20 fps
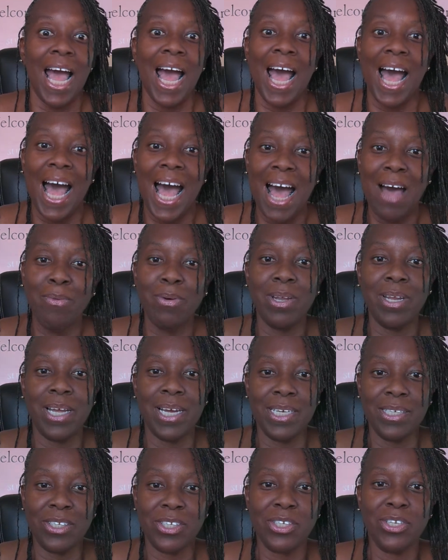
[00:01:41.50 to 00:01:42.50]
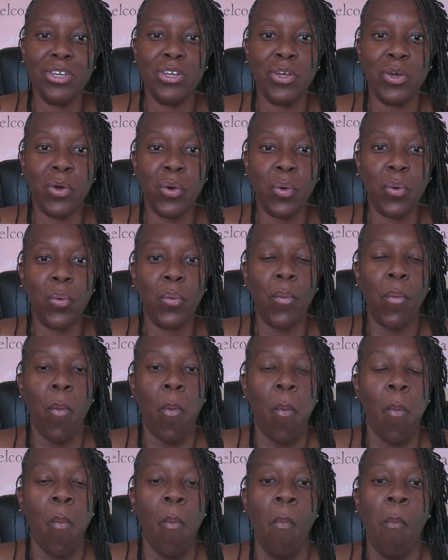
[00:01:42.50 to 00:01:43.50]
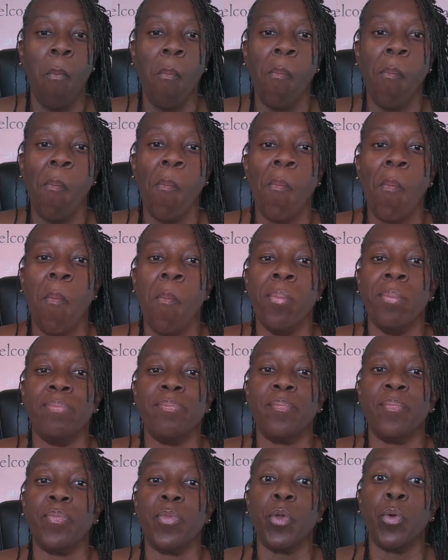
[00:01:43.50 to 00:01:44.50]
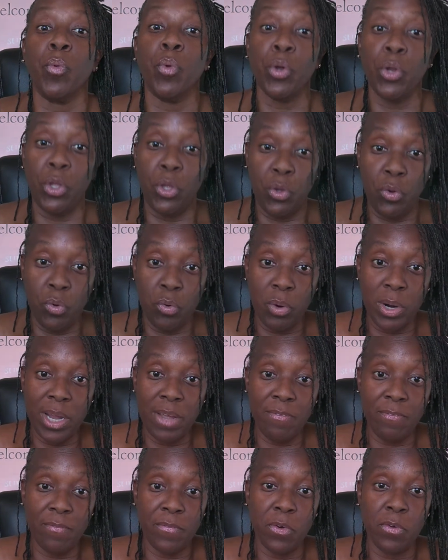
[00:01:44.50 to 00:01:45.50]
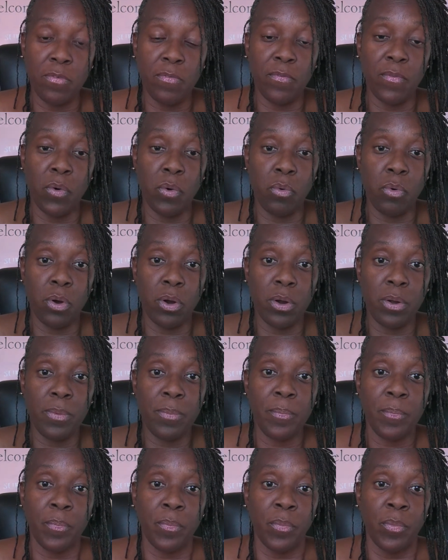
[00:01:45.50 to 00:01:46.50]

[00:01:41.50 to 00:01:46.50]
I would like to know what are you grateful for?